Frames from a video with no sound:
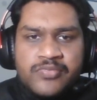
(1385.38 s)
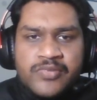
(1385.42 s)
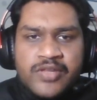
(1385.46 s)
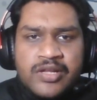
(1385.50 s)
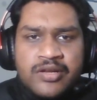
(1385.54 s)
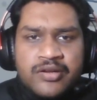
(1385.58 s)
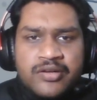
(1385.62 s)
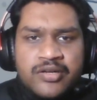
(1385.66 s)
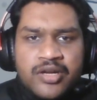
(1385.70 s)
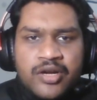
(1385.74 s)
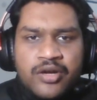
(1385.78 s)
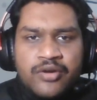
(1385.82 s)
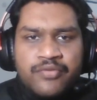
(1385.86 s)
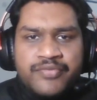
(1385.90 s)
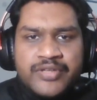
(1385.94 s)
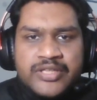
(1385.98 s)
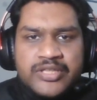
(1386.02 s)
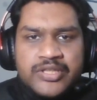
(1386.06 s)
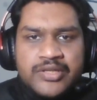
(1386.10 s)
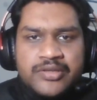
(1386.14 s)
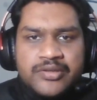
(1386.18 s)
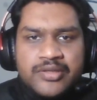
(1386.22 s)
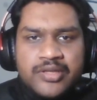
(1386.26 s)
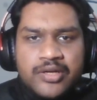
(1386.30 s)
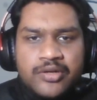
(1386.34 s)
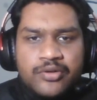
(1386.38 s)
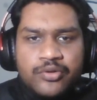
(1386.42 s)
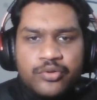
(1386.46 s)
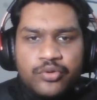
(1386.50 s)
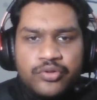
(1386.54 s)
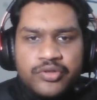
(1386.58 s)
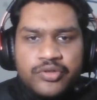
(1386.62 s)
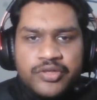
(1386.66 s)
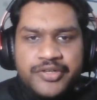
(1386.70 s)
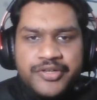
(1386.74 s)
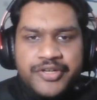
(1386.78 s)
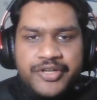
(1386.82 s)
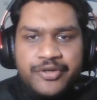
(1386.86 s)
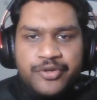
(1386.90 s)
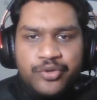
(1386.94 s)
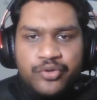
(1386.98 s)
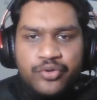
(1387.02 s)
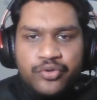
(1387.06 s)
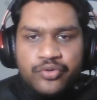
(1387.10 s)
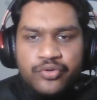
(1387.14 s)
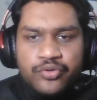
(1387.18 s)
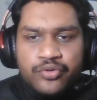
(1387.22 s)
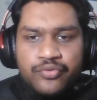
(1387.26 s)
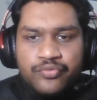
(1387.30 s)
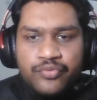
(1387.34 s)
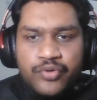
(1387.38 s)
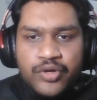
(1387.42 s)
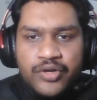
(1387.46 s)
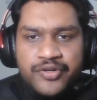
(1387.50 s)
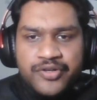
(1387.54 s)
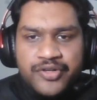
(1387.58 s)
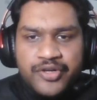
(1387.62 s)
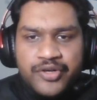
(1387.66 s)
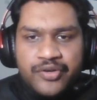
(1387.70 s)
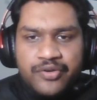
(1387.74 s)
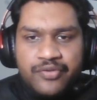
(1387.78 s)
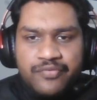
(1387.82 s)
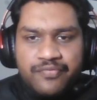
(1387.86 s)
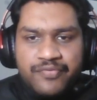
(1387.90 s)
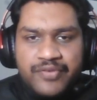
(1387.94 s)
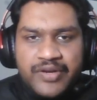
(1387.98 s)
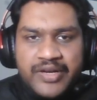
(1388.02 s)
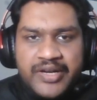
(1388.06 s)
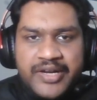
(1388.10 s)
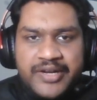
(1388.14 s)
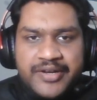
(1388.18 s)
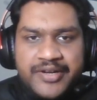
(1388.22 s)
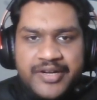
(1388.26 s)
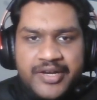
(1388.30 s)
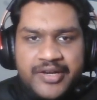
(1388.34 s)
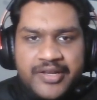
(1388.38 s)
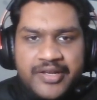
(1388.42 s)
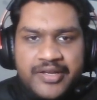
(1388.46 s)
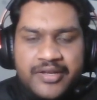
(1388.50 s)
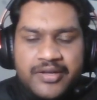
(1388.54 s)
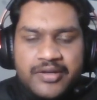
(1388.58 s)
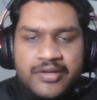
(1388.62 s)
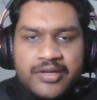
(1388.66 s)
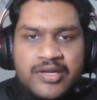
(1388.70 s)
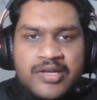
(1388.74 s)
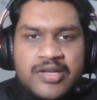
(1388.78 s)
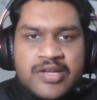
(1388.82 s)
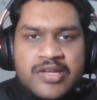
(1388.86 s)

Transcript: Now within the owner DTO, what we did here,